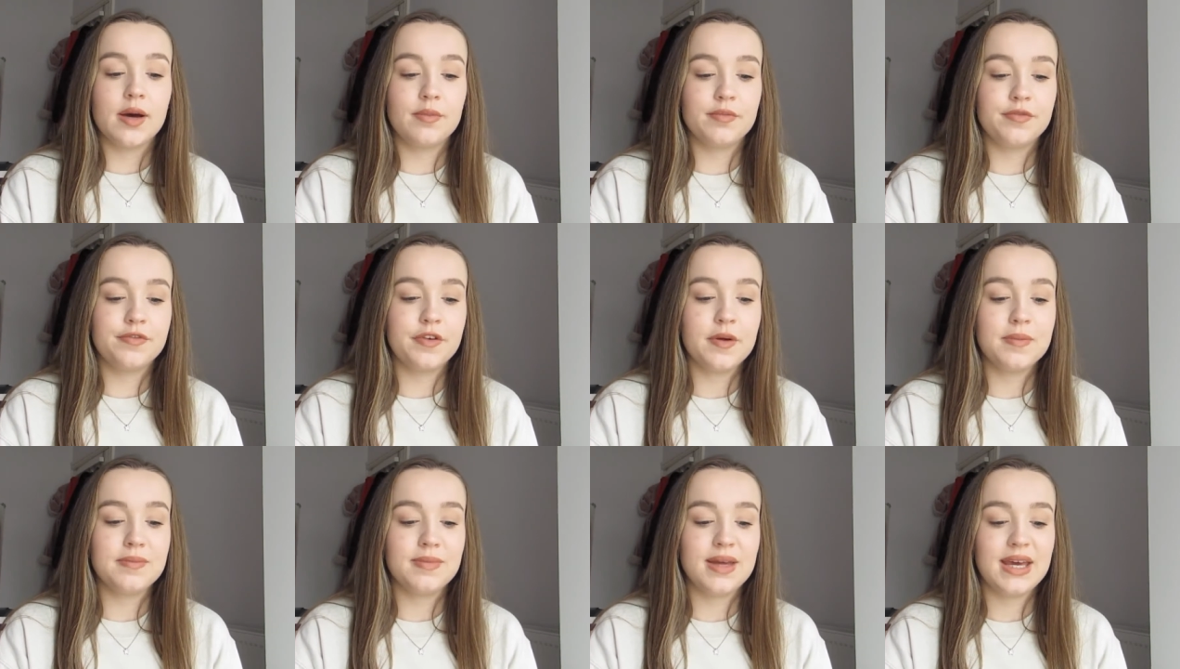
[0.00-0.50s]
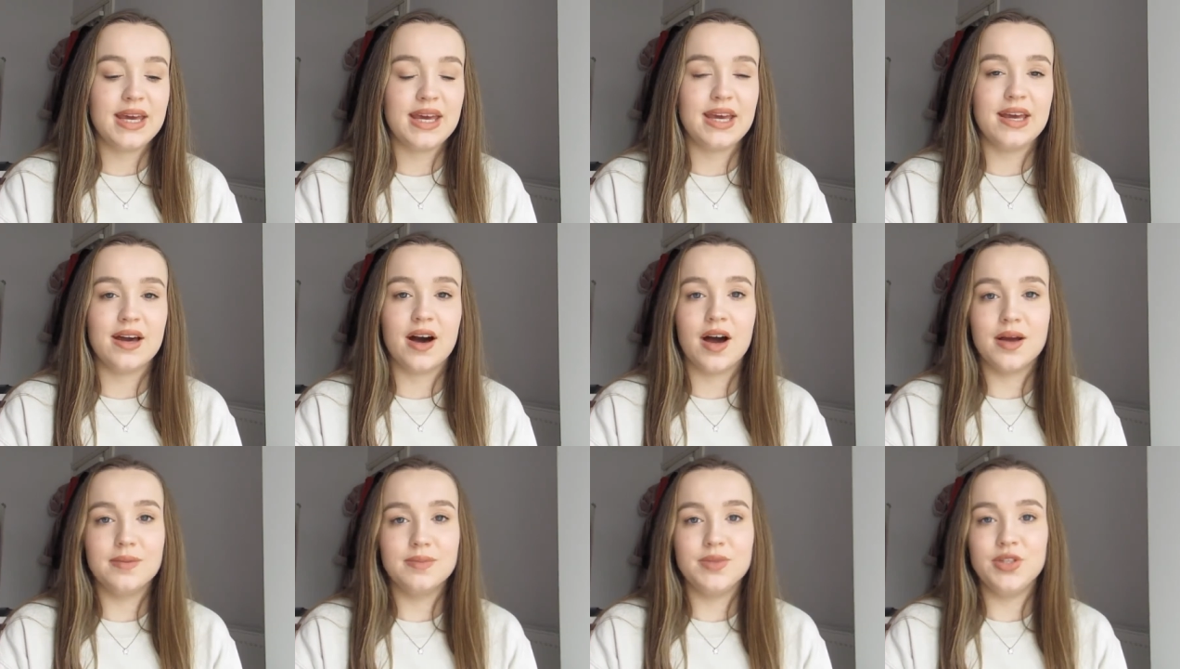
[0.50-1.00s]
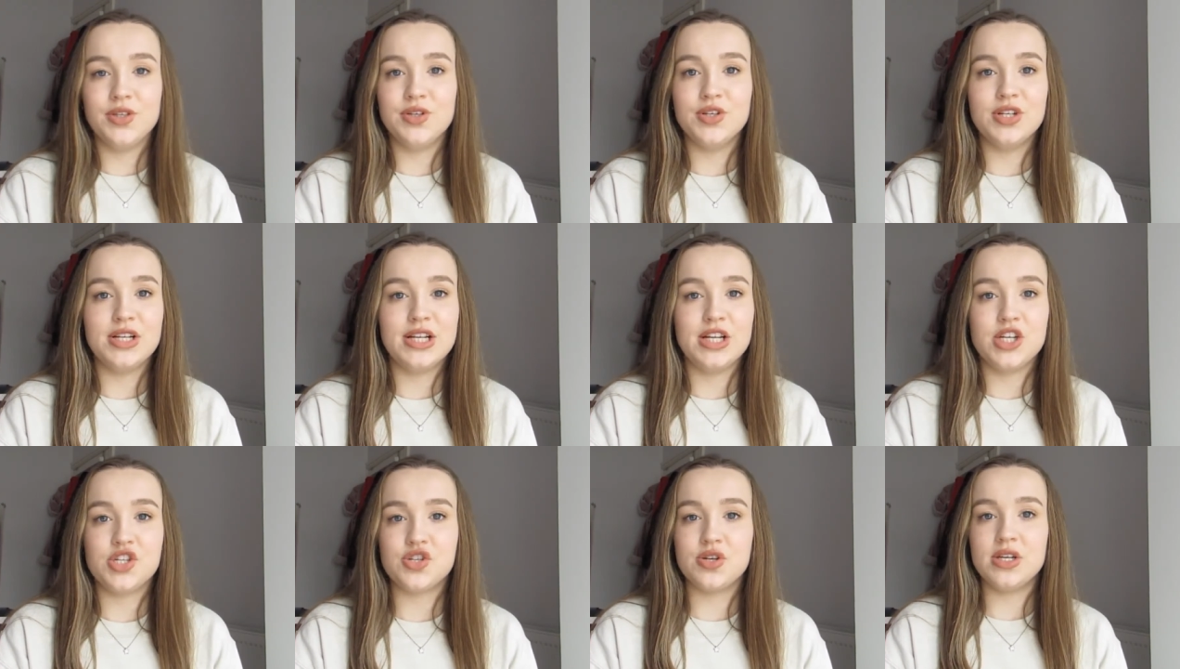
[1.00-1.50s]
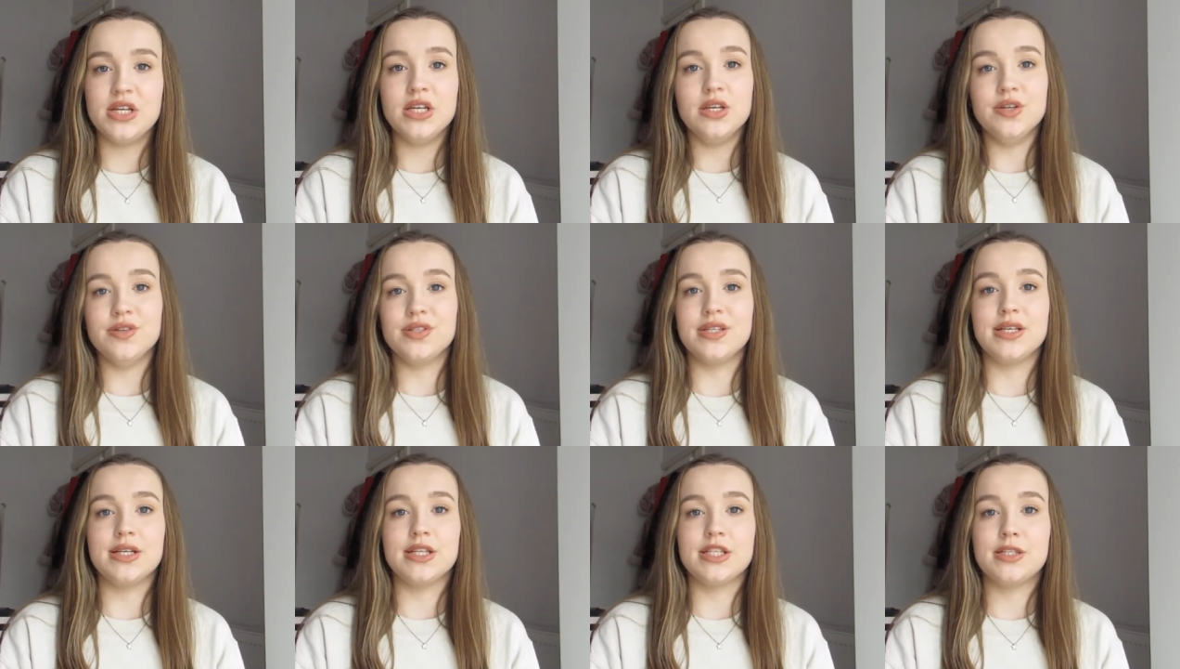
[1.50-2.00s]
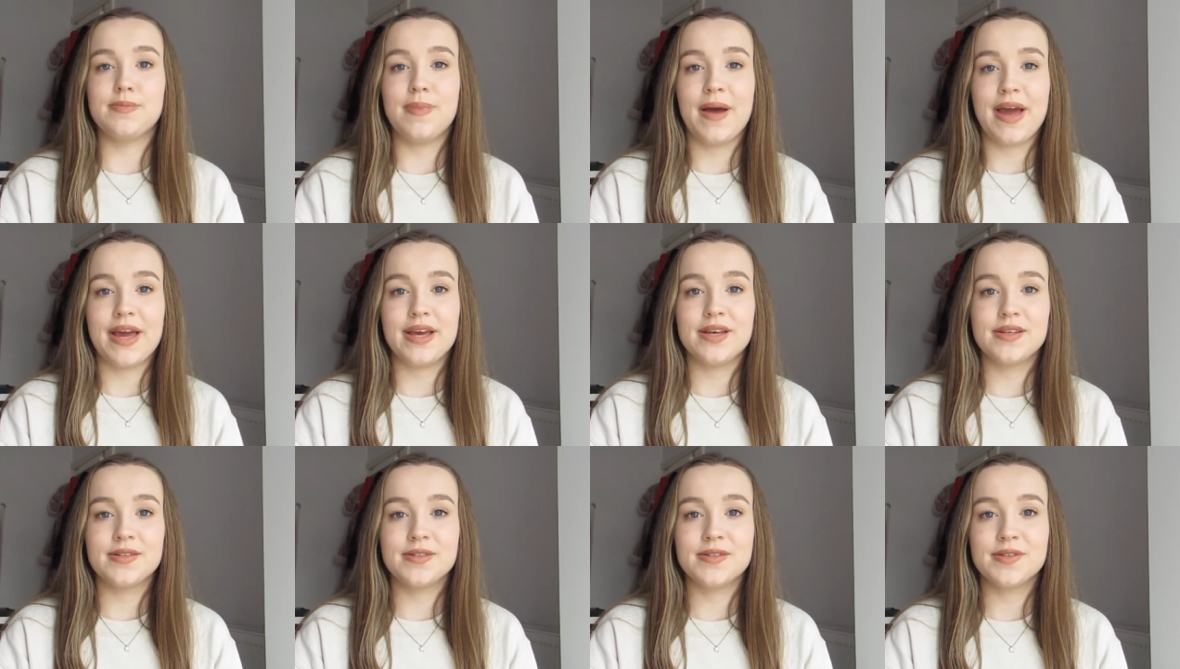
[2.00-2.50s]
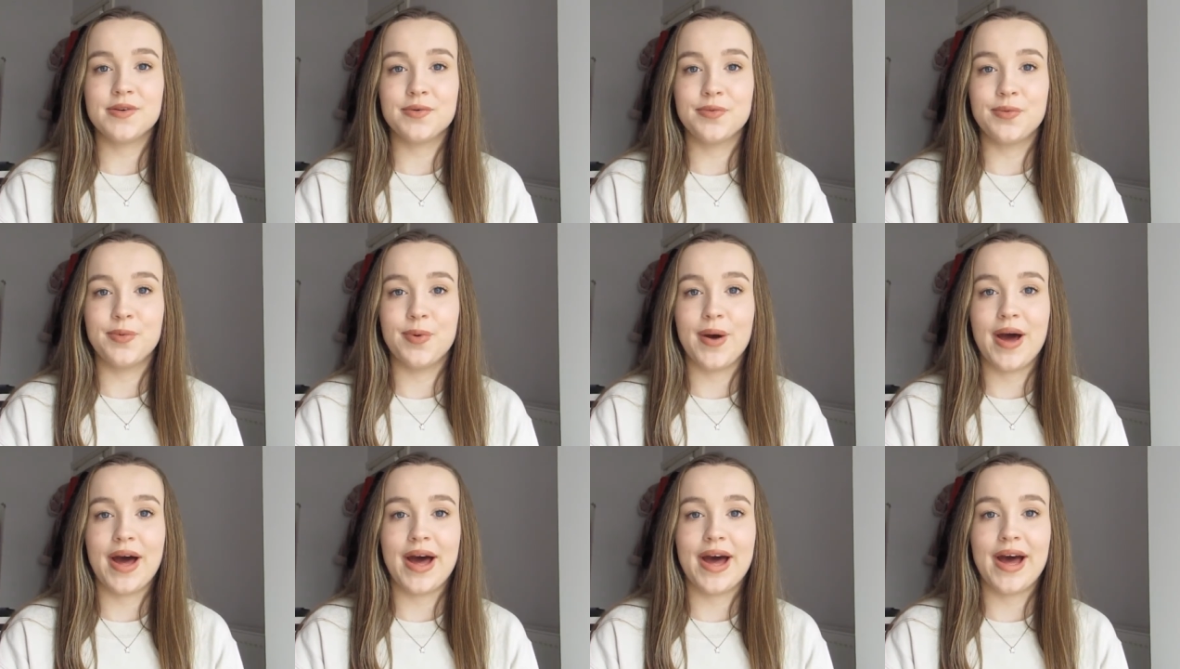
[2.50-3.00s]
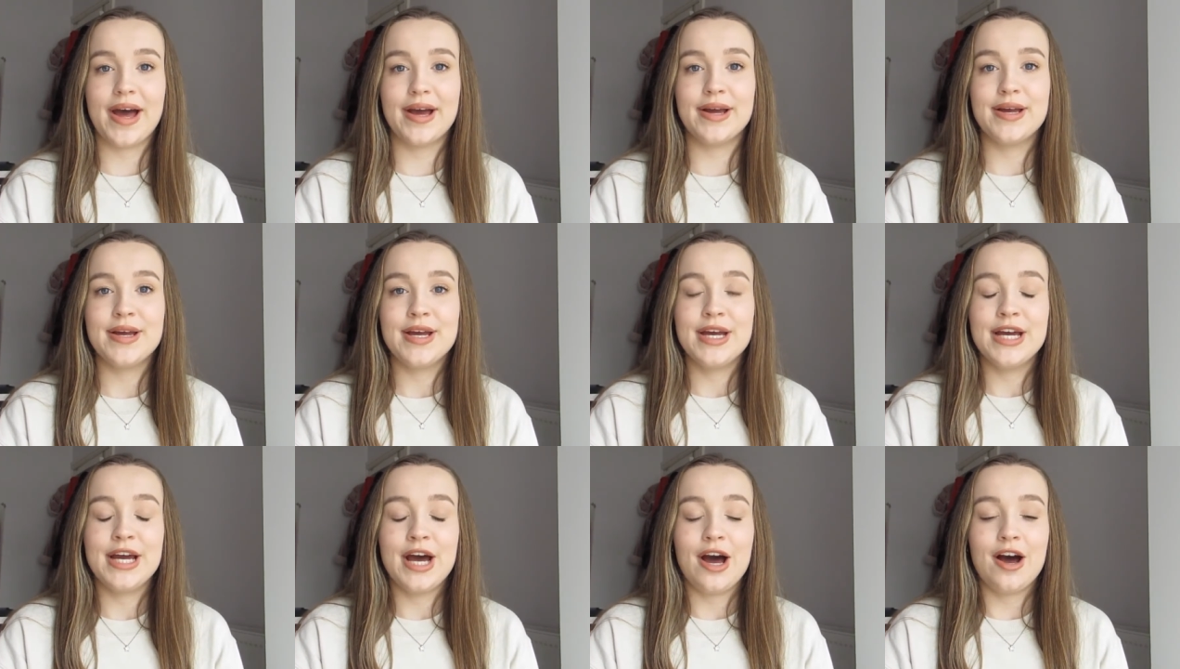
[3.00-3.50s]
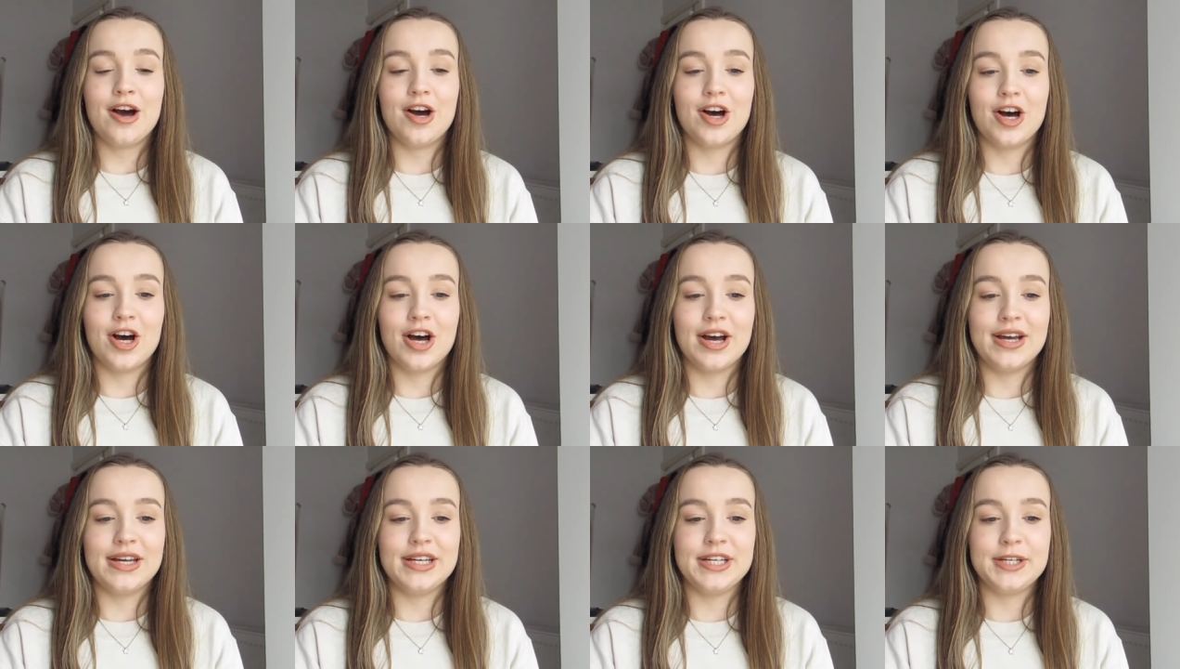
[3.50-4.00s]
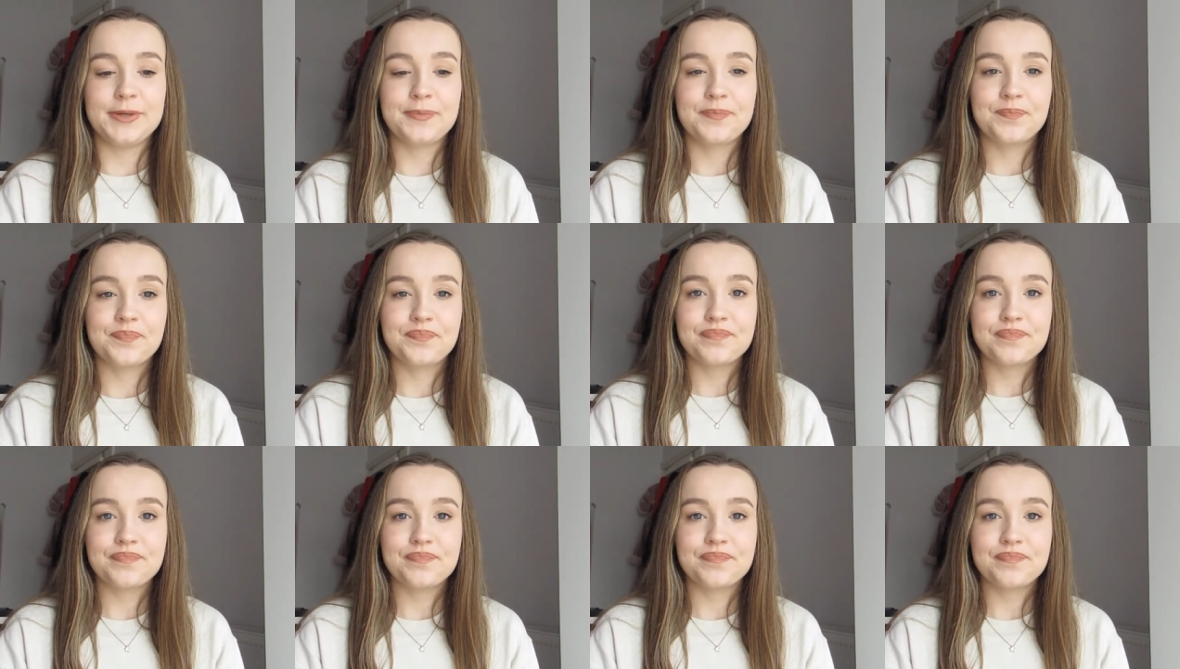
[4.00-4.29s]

For me, I'm literally using Space where I